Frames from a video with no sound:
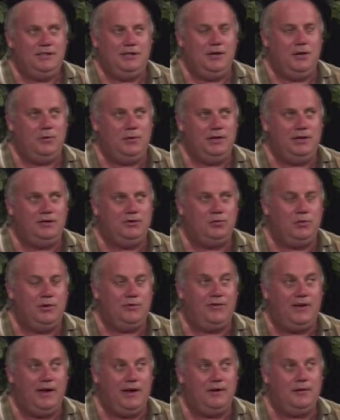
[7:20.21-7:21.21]
Do we
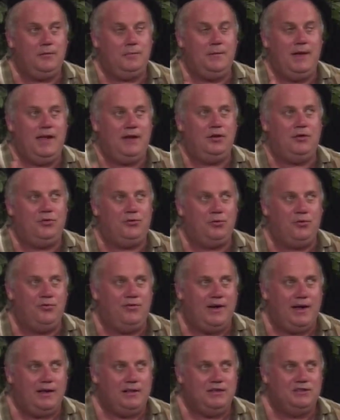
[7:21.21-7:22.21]
find manhood through
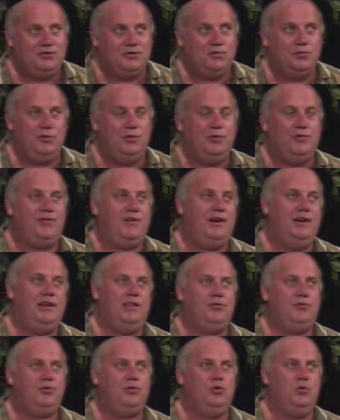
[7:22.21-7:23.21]
violence, or do we find
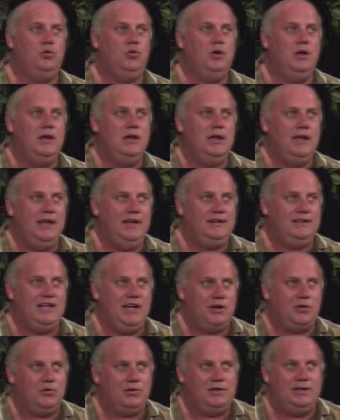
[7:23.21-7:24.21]
it through
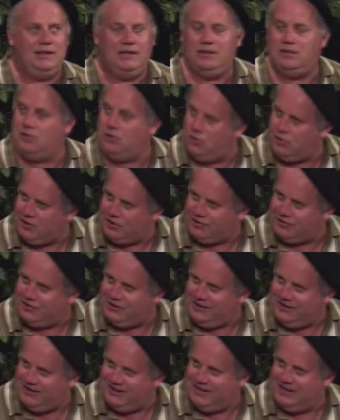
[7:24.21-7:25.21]
integrity and
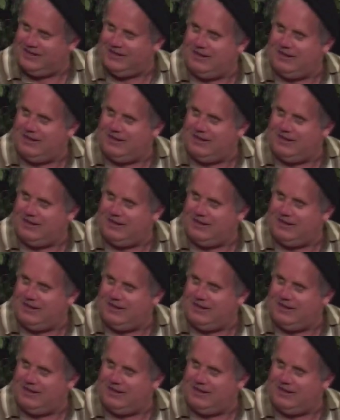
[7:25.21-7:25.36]
loyalty?